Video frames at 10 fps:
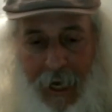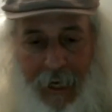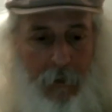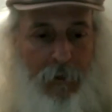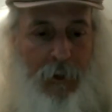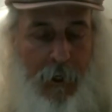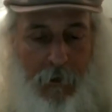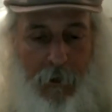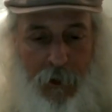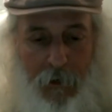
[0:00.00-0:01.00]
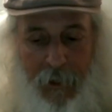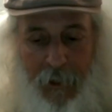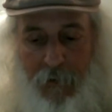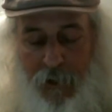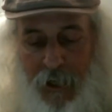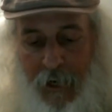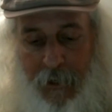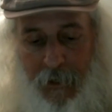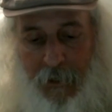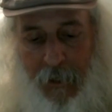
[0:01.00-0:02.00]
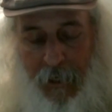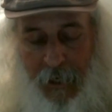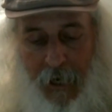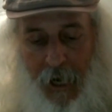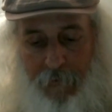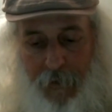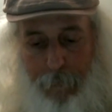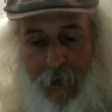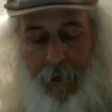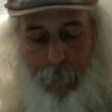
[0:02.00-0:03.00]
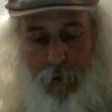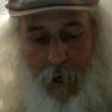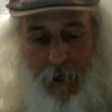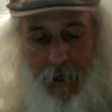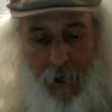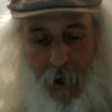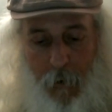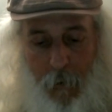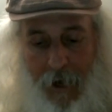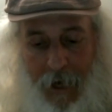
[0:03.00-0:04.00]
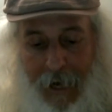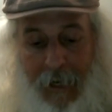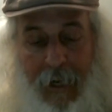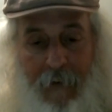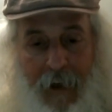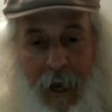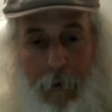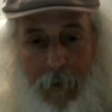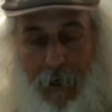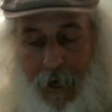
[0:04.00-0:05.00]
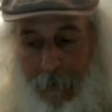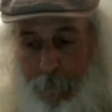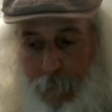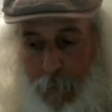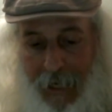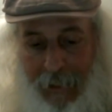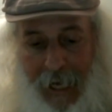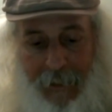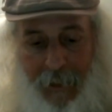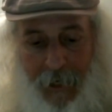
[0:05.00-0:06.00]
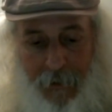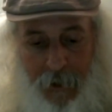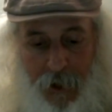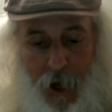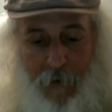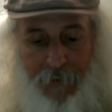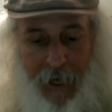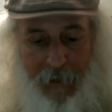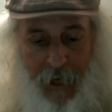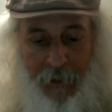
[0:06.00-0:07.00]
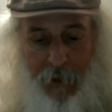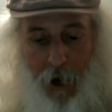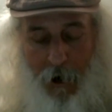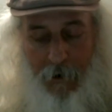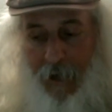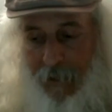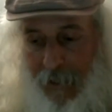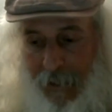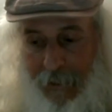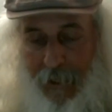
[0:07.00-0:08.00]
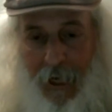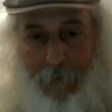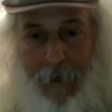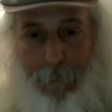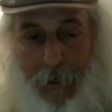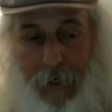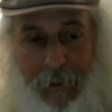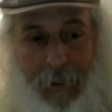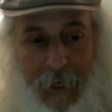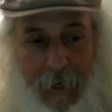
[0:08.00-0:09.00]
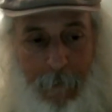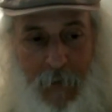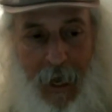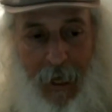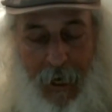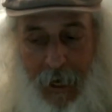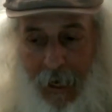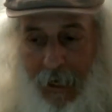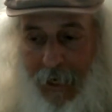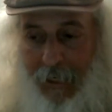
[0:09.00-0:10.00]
couldn't see you because you're on the other side of the of the pickup truck well i didn't have a helmet on but i landed on the soft end not the hard end i landed on my butt and i and i